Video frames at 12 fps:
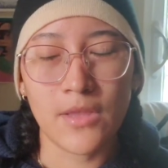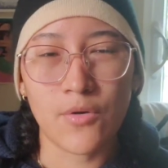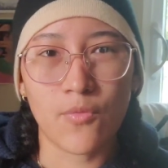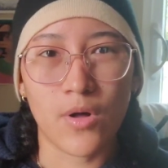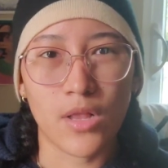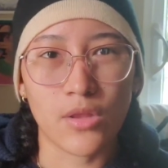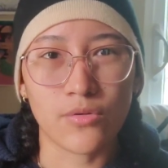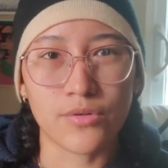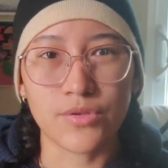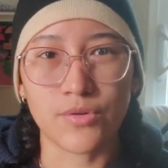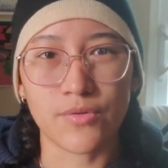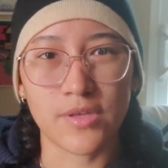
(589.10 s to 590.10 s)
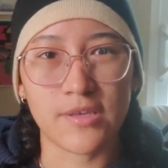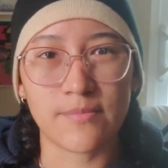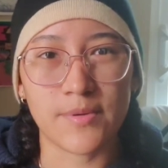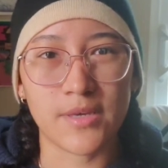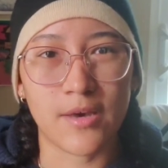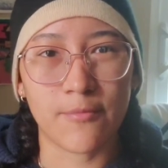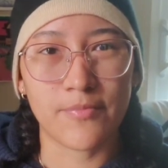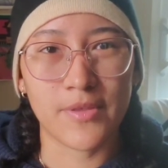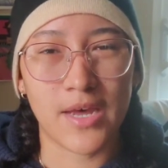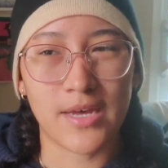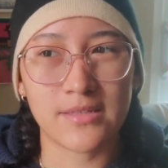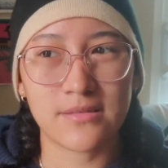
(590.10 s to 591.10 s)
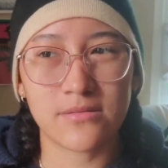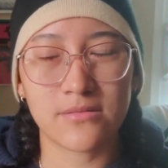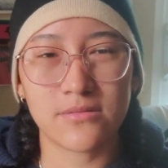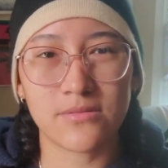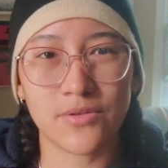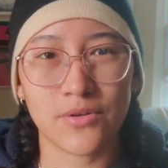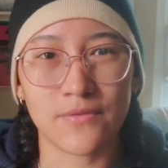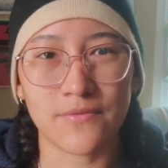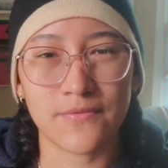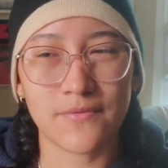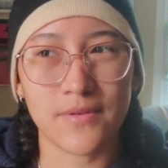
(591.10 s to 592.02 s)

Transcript: while also keeping up that sort of